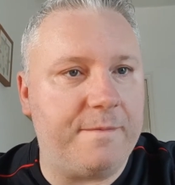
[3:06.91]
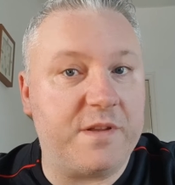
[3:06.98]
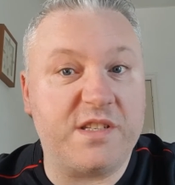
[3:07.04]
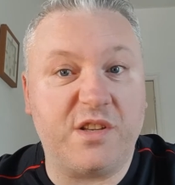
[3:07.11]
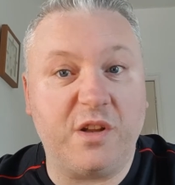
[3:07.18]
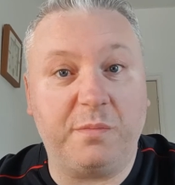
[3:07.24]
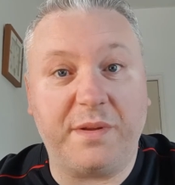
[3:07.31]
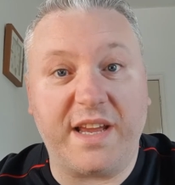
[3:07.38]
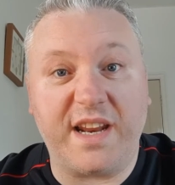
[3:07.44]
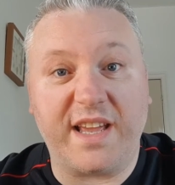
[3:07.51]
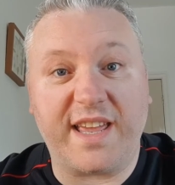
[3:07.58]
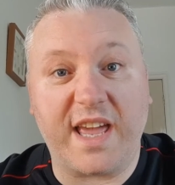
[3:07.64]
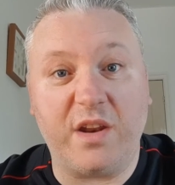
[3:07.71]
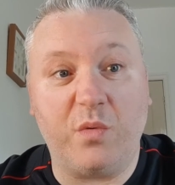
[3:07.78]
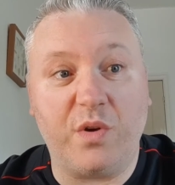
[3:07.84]
Still playing at
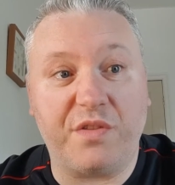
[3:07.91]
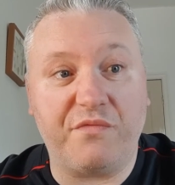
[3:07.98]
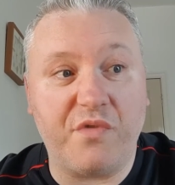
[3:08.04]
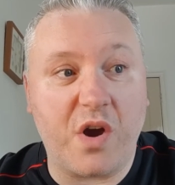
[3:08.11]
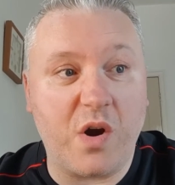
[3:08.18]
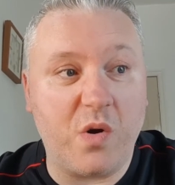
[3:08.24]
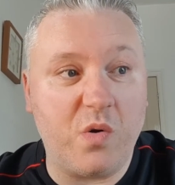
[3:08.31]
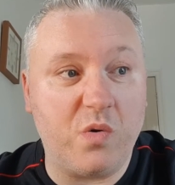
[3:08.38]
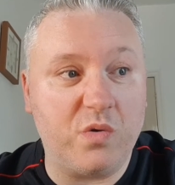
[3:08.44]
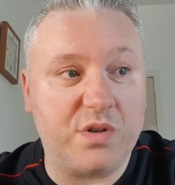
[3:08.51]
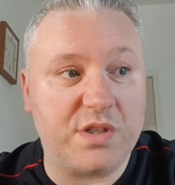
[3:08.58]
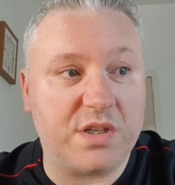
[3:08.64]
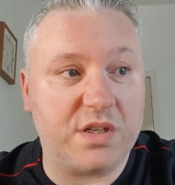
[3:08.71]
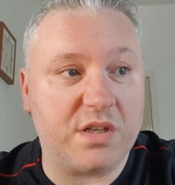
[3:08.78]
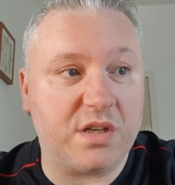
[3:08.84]
Kenilworth Road.
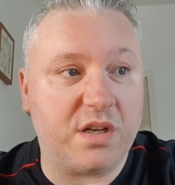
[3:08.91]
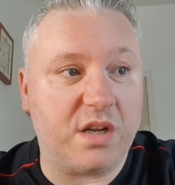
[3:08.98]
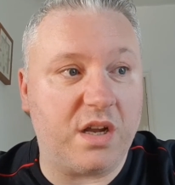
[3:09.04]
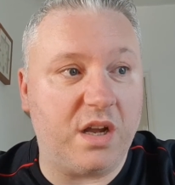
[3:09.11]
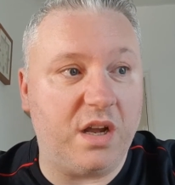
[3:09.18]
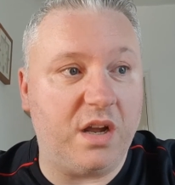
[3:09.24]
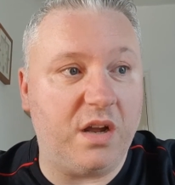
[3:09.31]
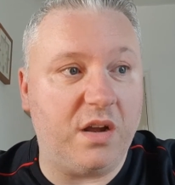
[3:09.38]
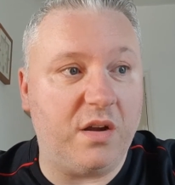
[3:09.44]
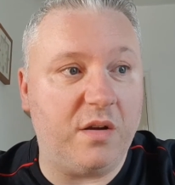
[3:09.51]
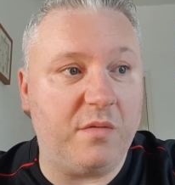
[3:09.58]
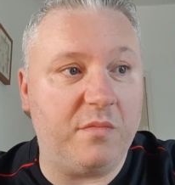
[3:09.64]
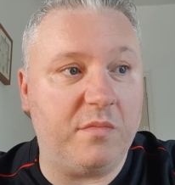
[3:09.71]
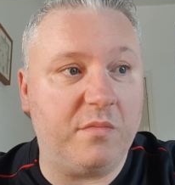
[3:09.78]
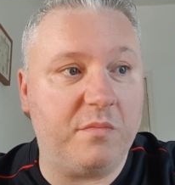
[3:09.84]

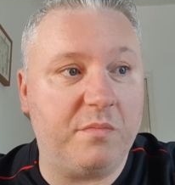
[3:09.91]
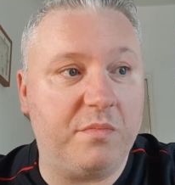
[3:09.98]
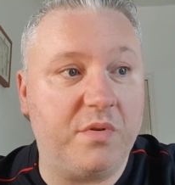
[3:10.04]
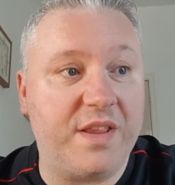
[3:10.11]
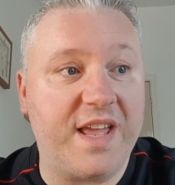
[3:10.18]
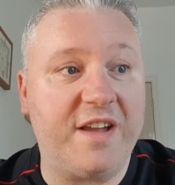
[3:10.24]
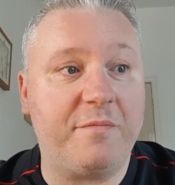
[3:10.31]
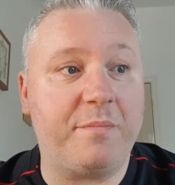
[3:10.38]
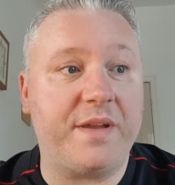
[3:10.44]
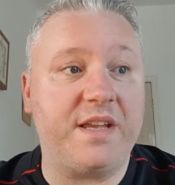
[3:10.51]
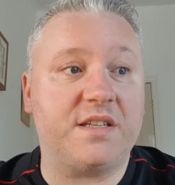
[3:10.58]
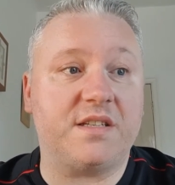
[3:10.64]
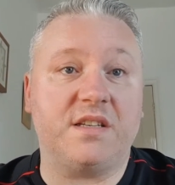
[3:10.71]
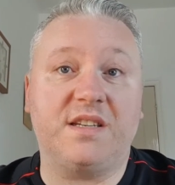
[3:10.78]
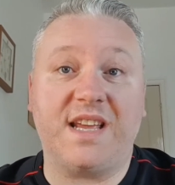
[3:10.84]
But they have
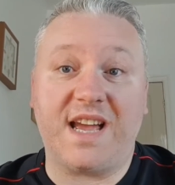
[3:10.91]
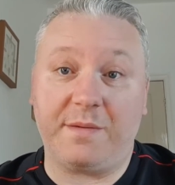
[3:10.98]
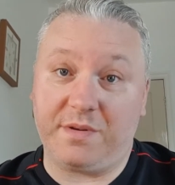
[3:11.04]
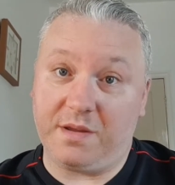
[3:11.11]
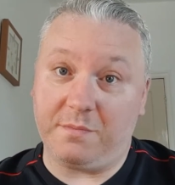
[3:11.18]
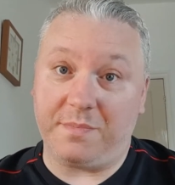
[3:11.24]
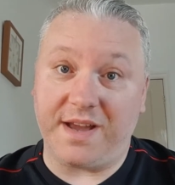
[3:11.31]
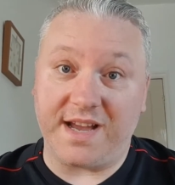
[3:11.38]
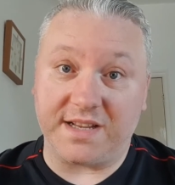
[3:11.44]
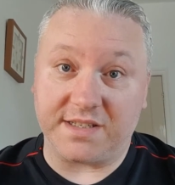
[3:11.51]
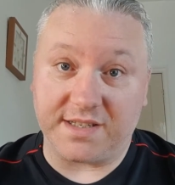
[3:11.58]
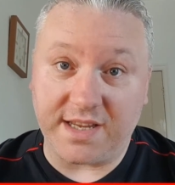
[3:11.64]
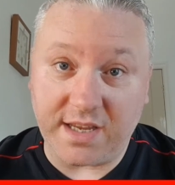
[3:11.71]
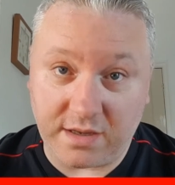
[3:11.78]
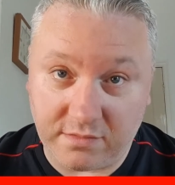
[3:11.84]
beaten Derby and
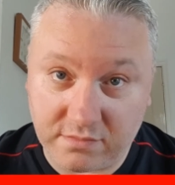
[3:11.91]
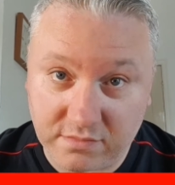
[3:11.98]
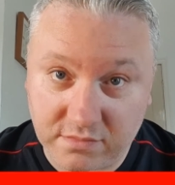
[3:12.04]
Barnsley